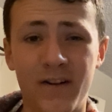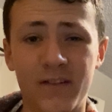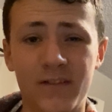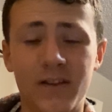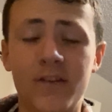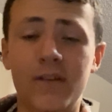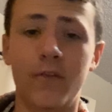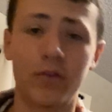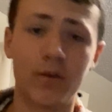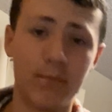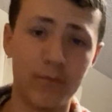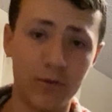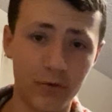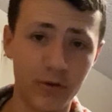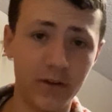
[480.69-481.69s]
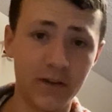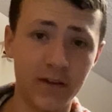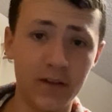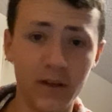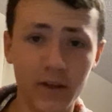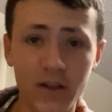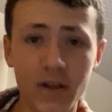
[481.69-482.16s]
sense of
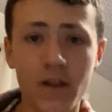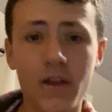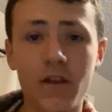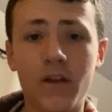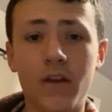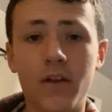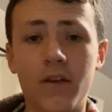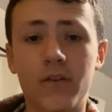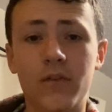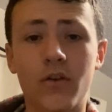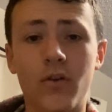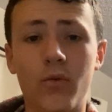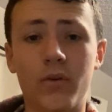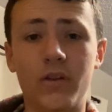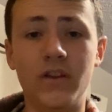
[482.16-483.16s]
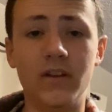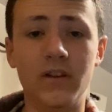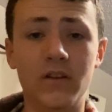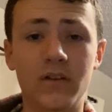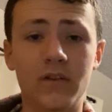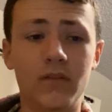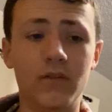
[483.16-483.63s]
community, so
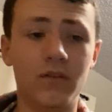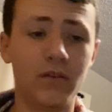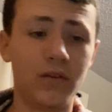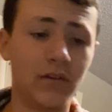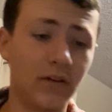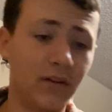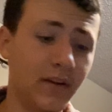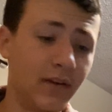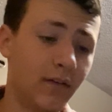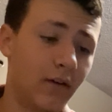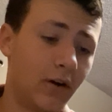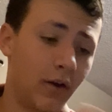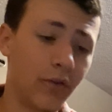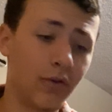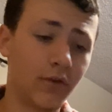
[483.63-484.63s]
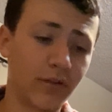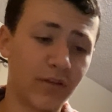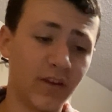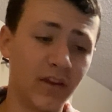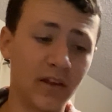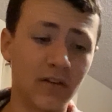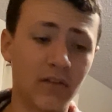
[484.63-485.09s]
he did other
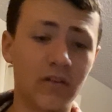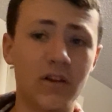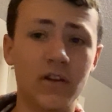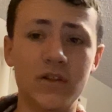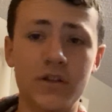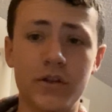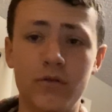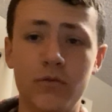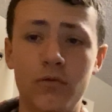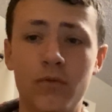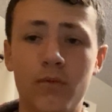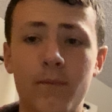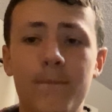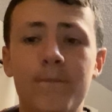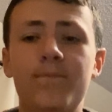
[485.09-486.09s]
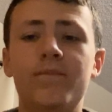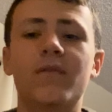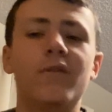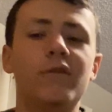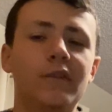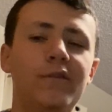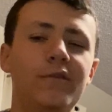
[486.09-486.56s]
things to
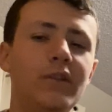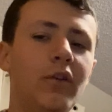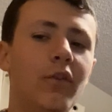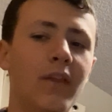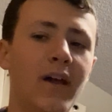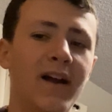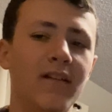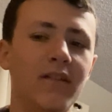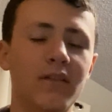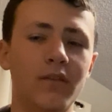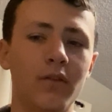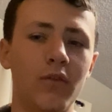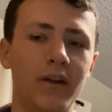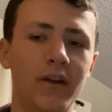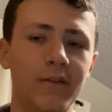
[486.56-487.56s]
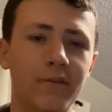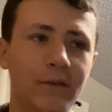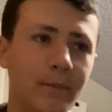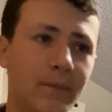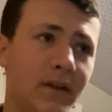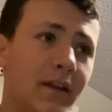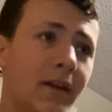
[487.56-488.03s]
fulfill that. So like for
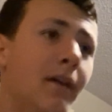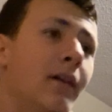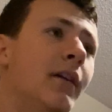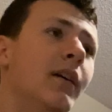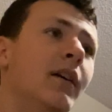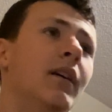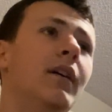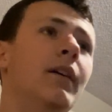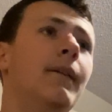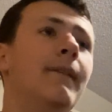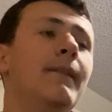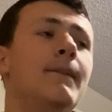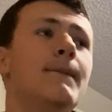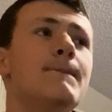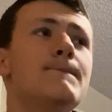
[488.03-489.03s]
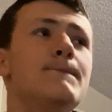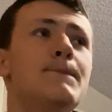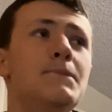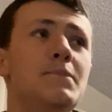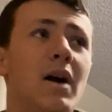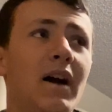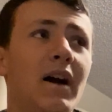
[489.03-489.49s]
me,
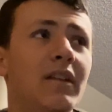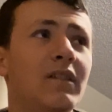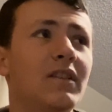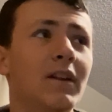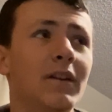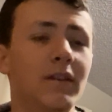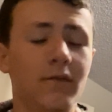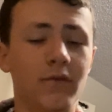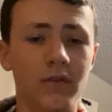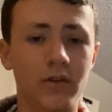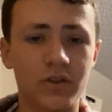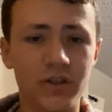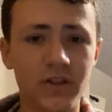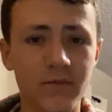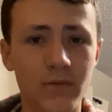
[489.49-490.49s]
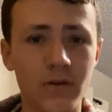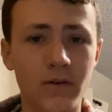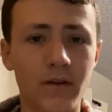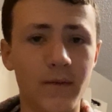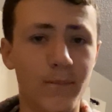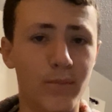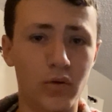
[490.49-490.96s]
my sense of achievement
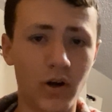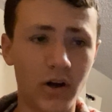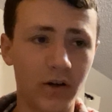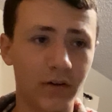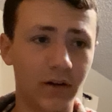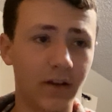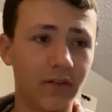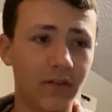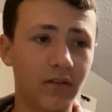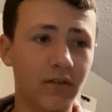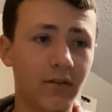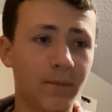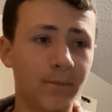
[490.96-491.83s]
and progress